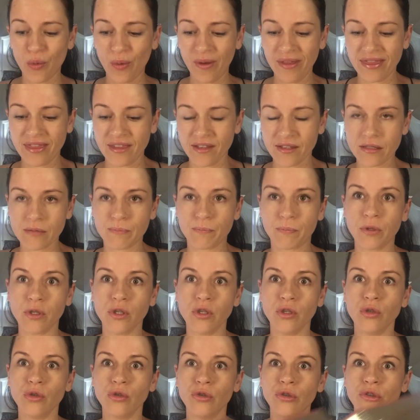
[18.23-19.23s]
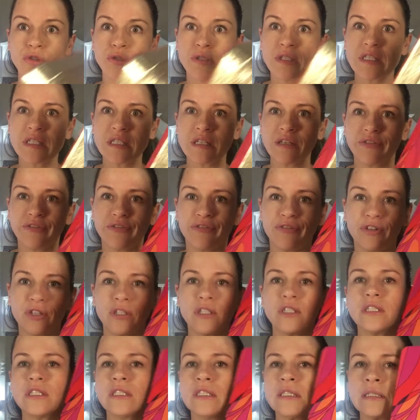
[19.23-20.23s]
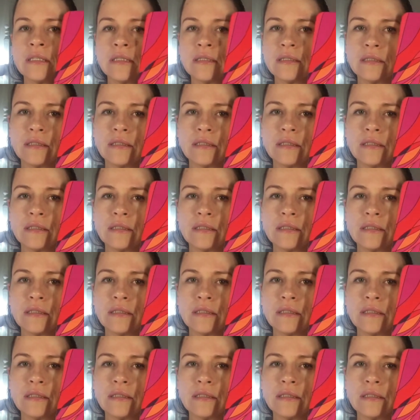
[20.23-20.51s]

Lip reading: with this beautiful